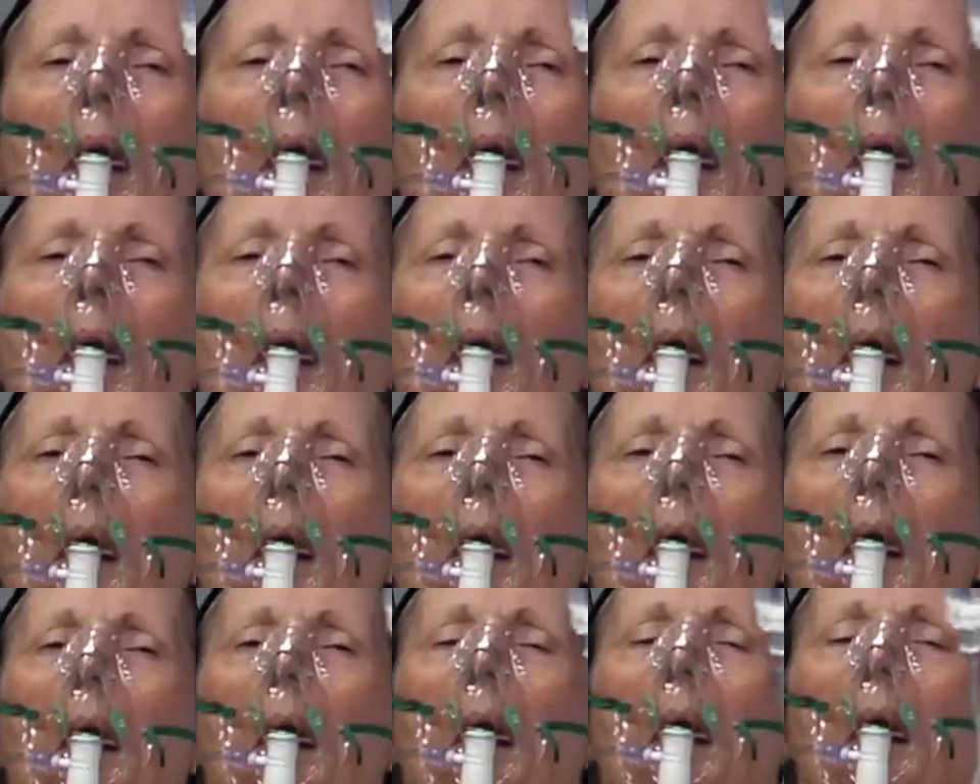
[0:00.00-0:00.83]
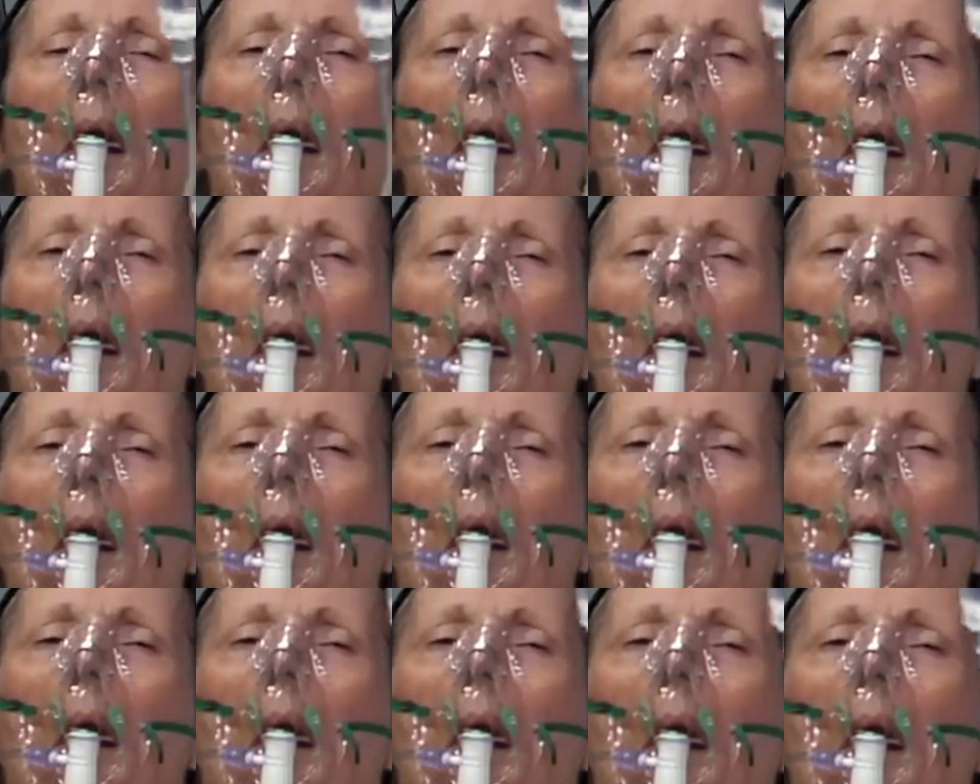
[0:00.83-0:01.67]
I oh, know. You have a bloody
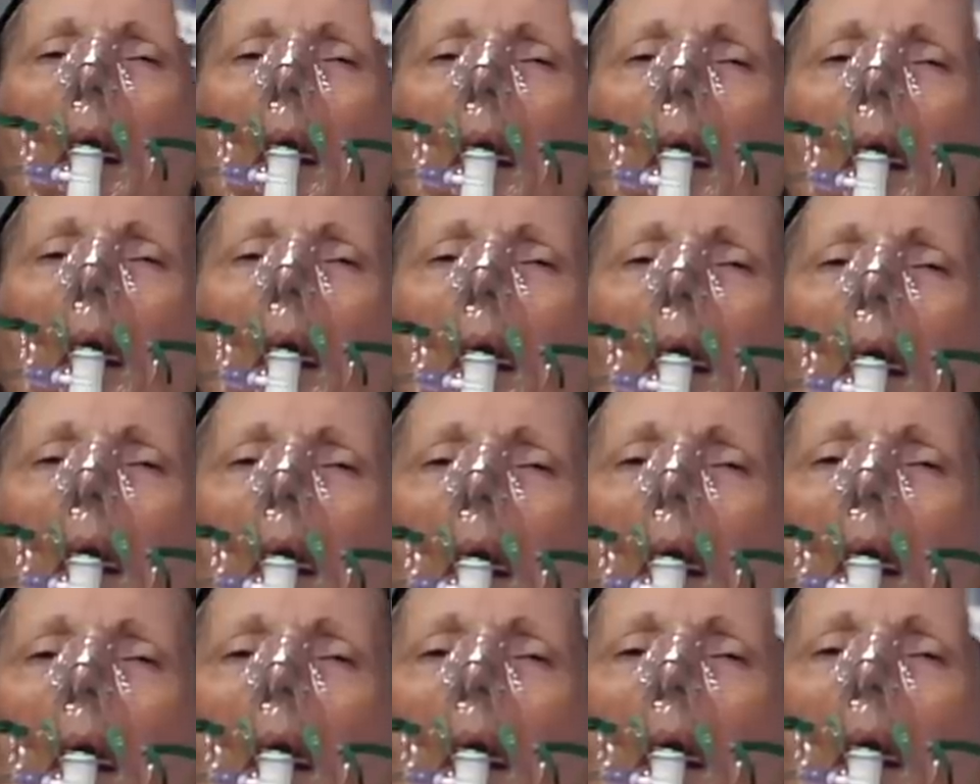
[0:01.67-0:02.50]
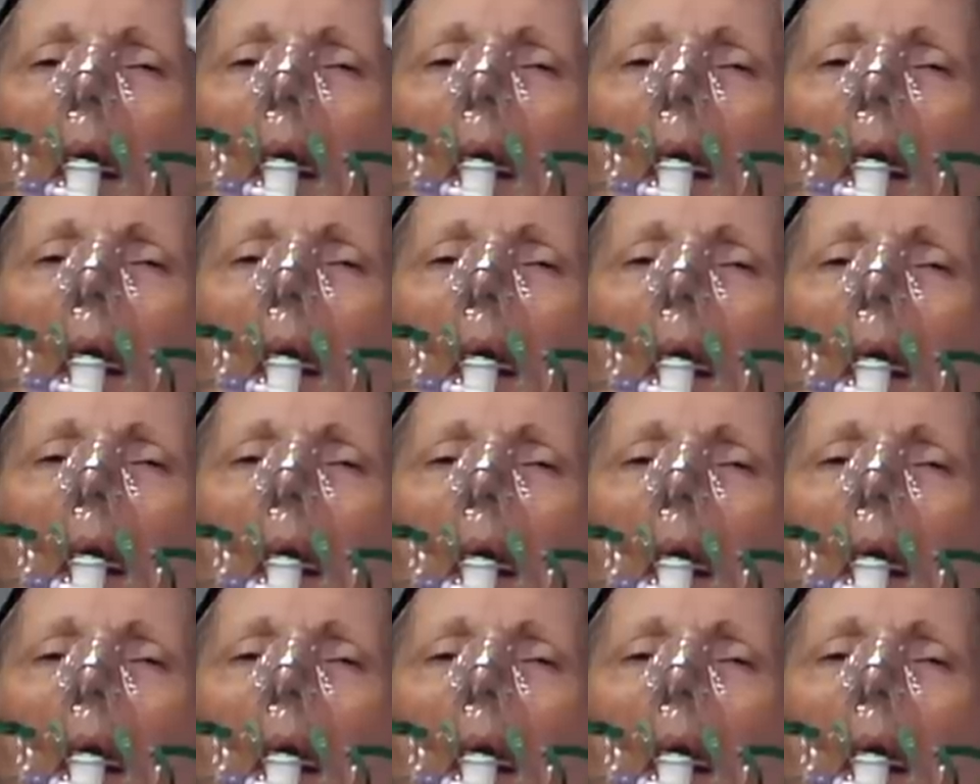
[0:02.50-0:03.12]
groan. Moan at us.